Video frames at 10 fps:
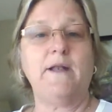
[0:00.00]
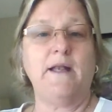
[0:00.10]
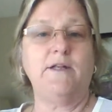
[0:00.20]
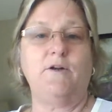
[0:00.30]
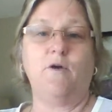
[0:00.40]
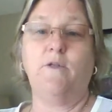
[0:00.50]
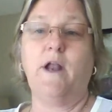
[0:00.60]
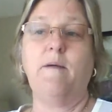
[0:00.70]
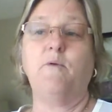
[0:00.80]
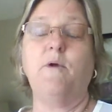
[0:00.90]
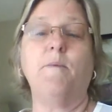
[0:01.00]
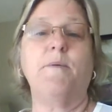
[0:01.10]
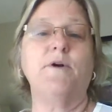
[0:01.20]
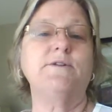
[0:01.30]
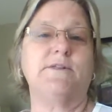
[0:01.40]
They need to know that I'm a real
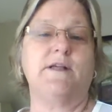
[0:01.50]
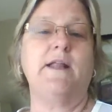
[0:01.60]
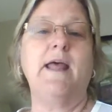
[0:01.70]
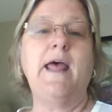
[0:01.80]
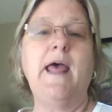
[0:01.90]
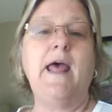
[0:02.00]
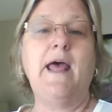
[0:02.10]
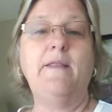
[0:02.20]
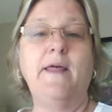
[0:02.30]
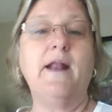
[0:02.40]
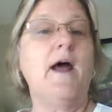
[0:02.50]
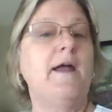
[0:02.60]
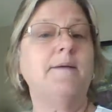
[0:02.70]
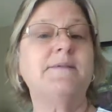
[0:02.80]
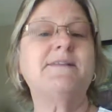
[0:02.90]
person and that
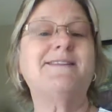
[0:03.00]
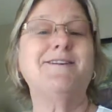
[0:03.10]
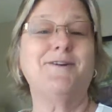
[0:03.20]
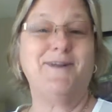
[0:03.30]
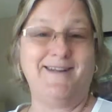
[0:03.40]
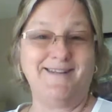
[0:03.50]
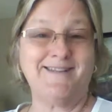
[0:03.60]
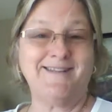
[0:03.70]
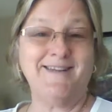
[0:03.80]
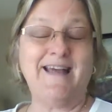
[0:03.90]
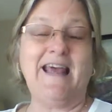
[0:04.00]
I am serious.